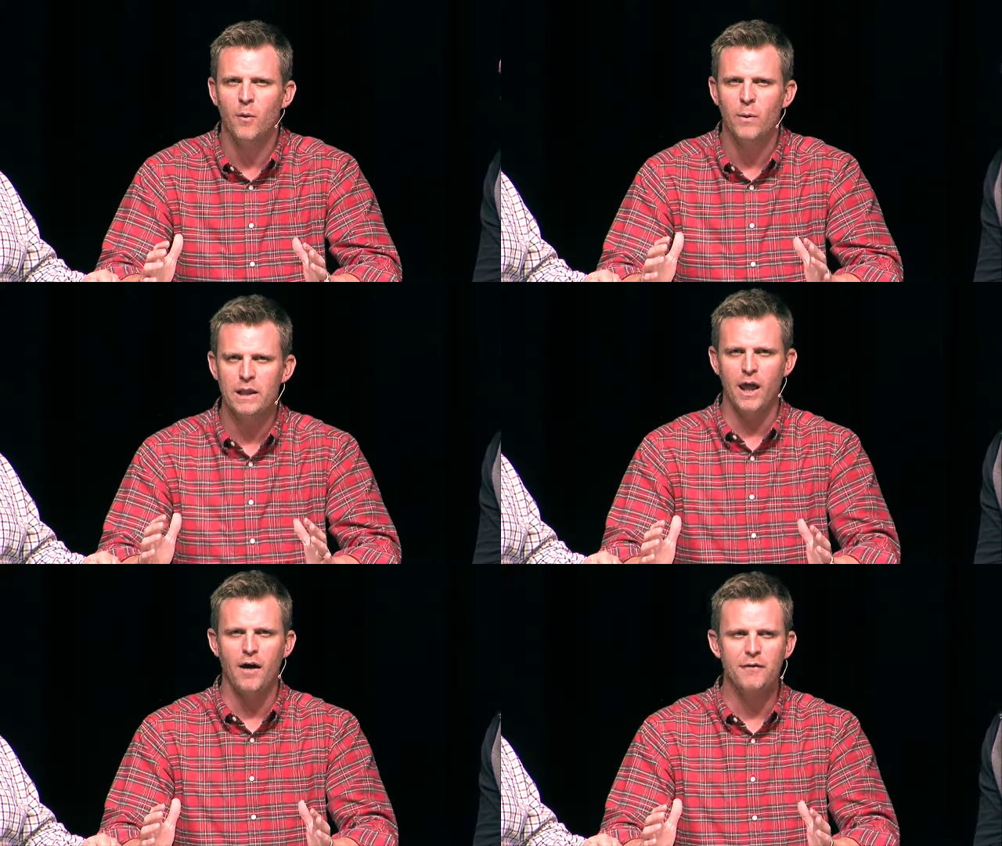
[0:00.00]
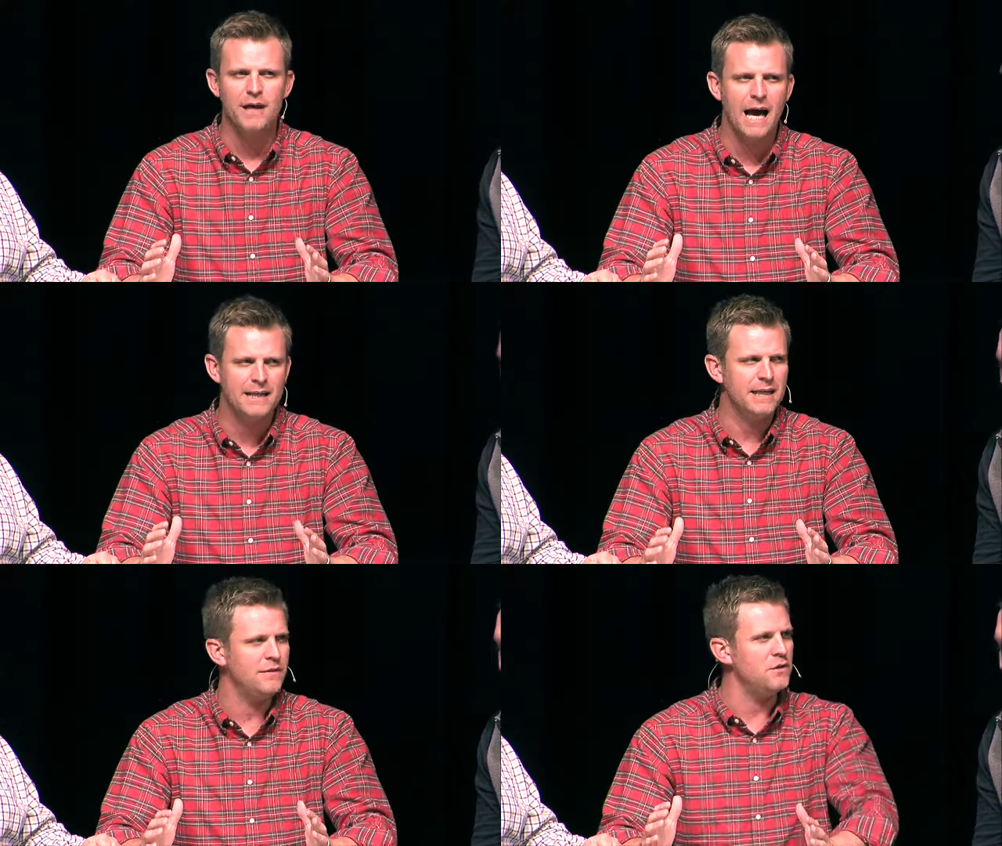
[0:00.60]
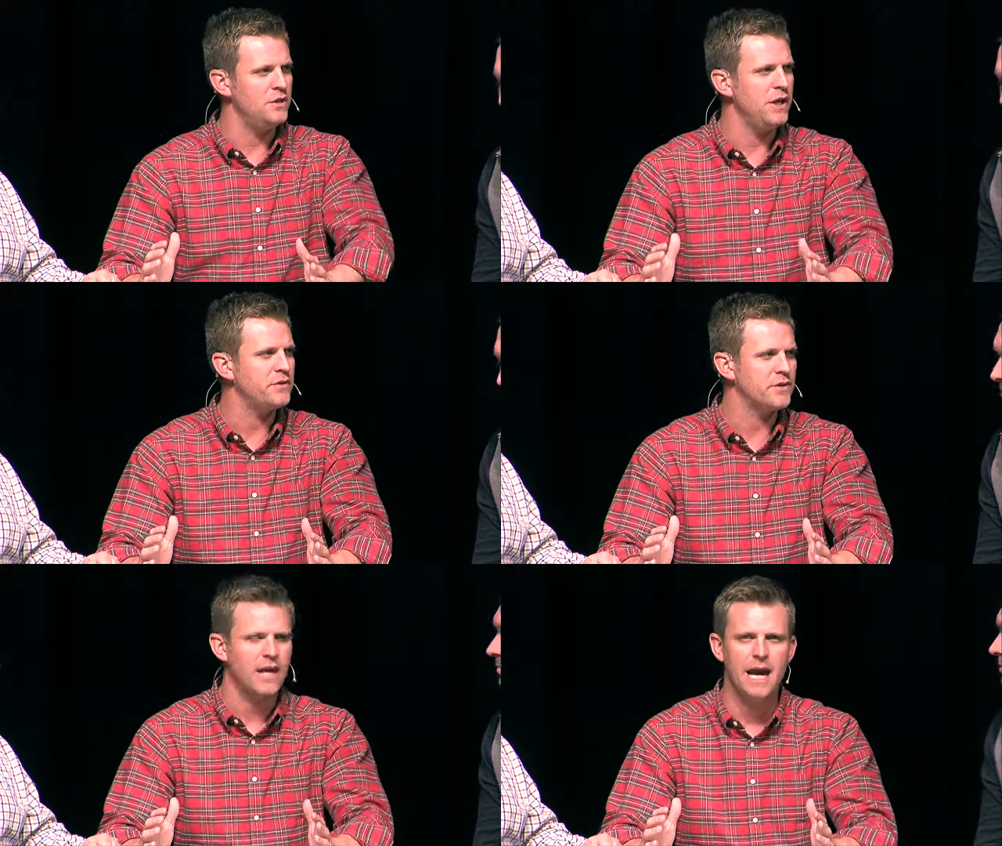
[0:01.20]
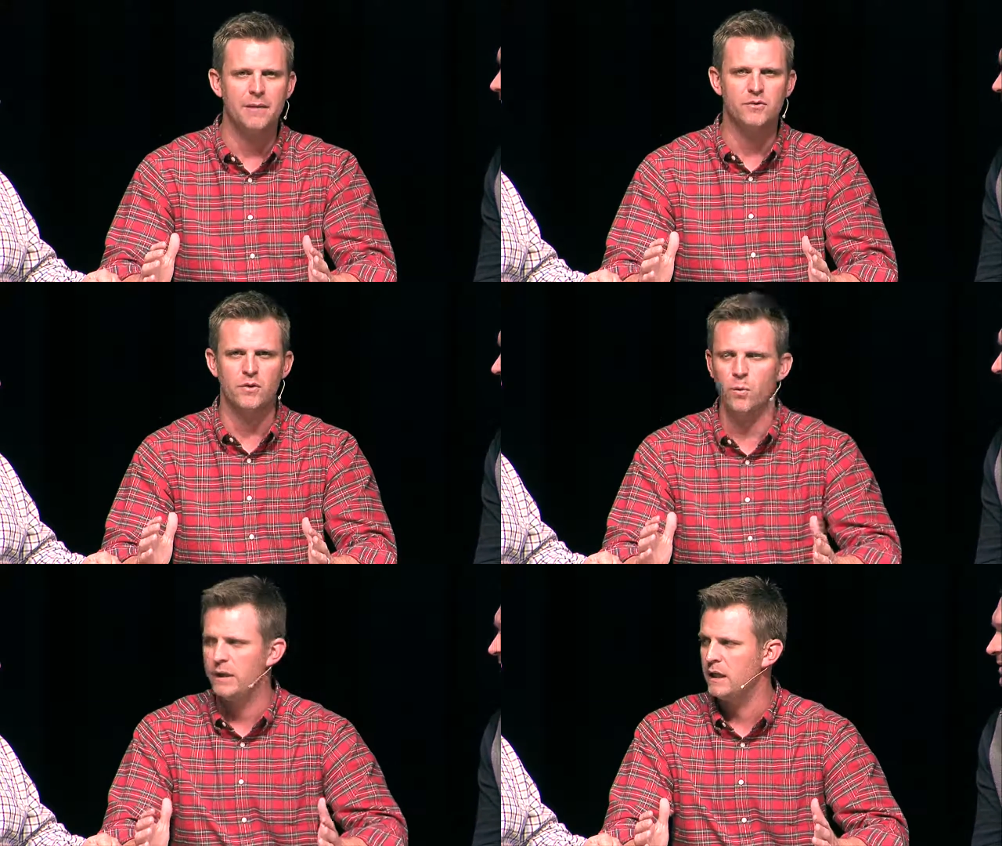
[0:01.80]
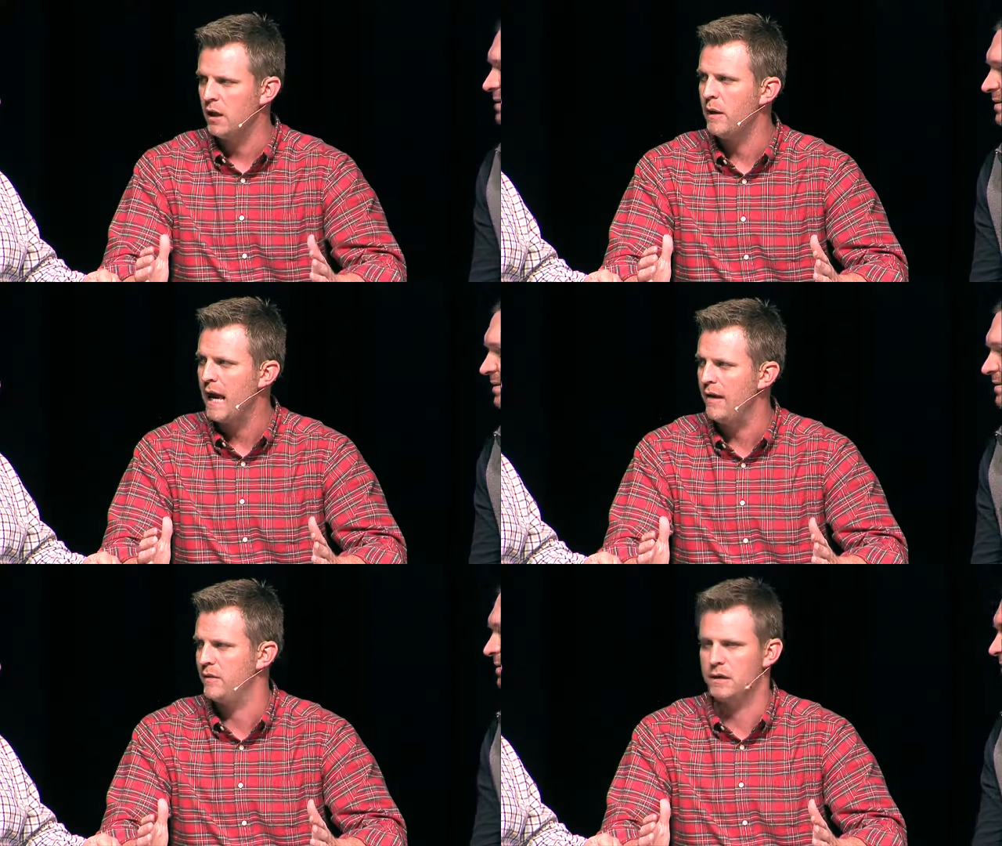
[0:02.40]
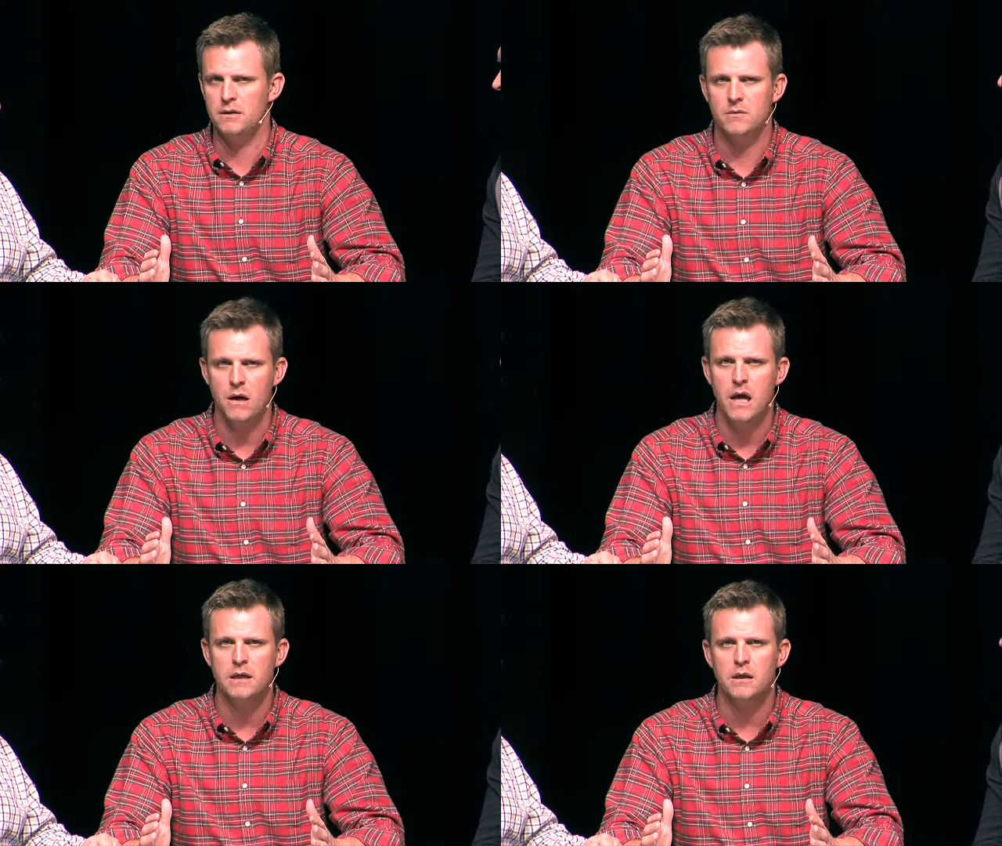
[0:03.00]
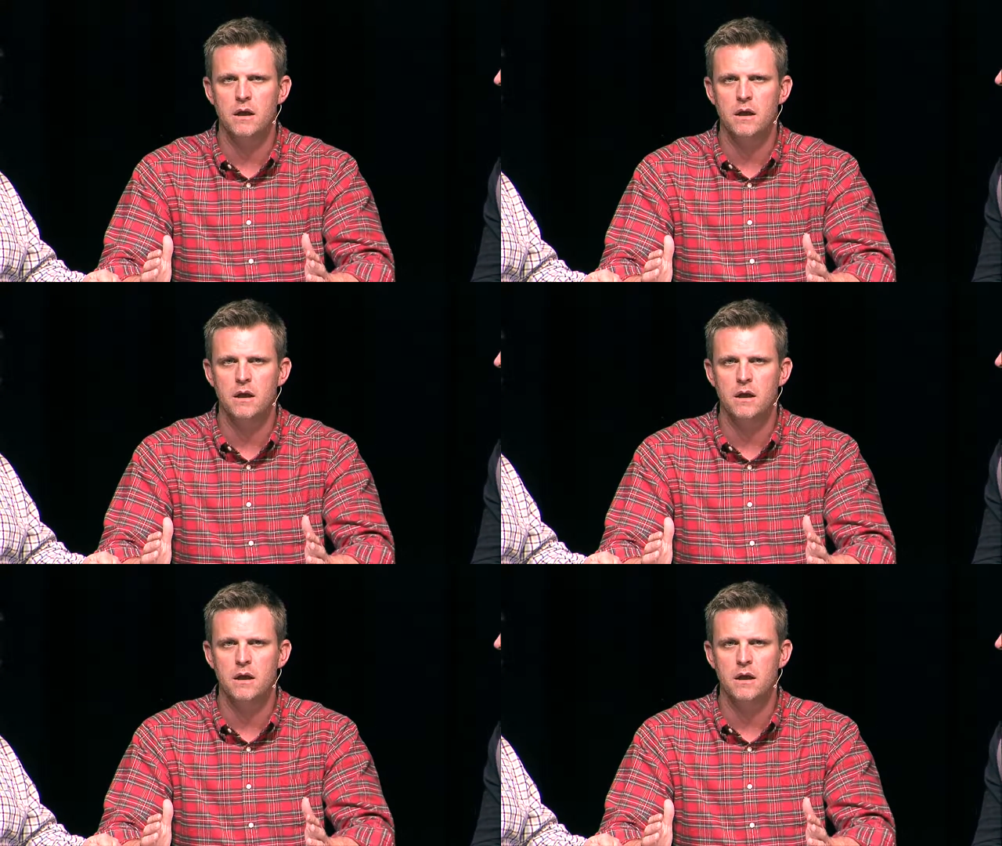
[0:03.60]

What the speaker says: we love the idea that Jesus came so that we could go to heaven, right?